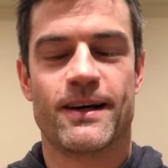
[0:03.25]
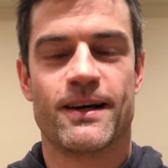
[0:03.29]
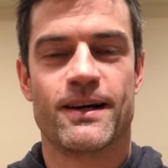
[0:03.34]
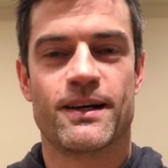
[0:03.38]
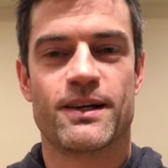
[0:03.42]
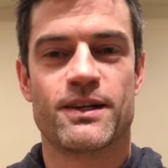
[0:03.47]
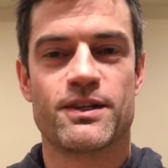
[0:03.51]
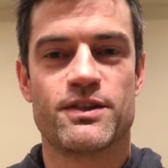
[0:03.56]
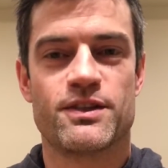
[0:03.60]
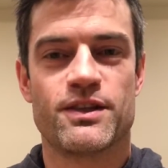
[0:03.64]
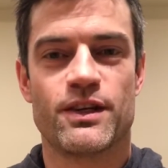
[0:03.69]

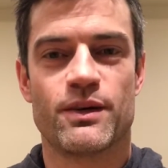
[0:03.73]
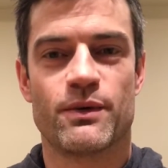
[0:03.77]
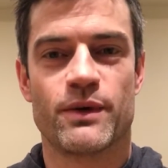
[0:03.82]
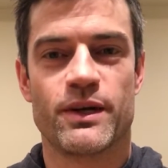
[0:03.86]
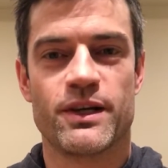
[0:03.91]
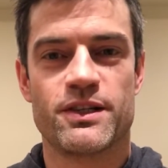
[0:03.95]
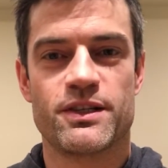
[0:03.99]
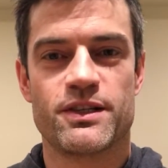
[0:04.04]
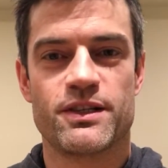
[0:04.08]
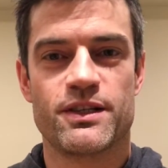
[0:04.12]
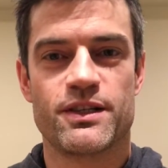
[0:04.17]

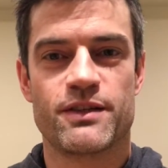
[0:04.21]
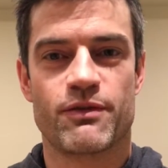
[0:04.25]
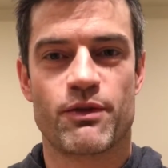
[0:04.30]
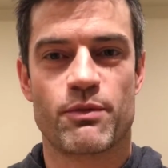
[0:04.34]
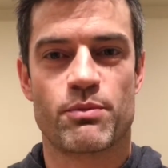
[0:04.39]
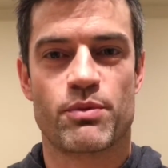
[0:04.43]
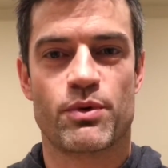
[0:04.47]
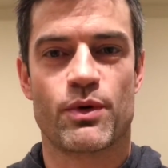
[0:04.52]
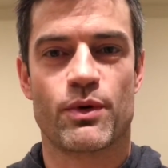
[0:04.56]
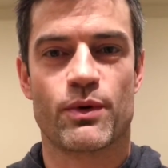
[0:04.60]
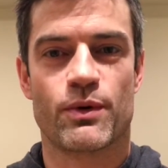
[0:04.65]
considerations for
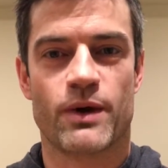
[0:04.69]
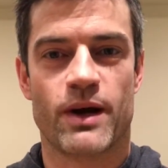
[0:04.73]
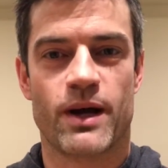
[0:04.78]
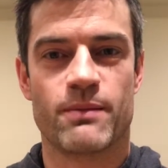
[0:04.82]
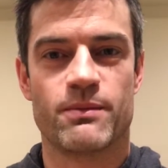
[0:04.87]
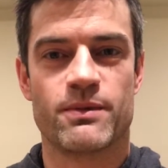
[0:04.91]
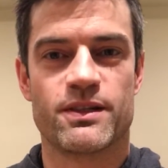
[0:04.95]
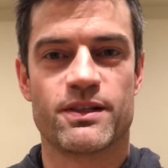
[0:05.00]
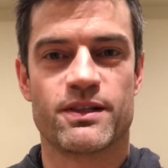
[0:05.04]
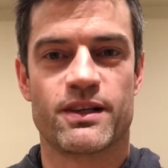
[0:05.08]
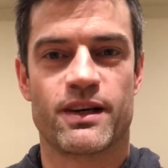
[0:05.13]

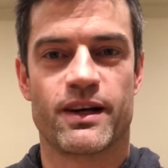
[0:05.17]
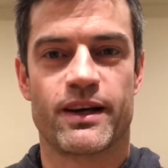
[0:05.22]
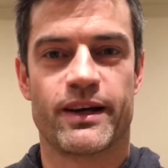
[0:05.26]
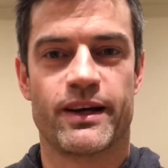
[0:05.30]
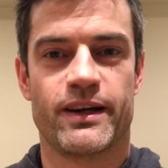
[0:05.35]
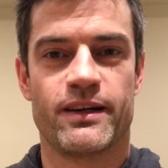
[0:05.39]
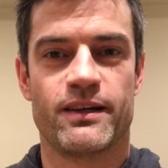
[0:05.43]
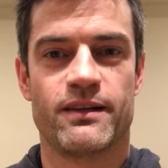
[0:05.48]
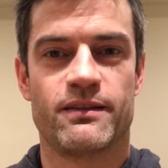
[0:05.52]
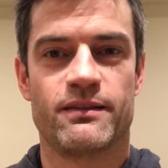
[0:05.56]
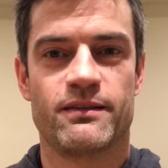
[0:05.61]
program
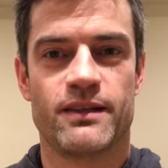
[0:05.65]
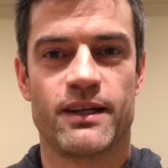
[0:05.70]
design,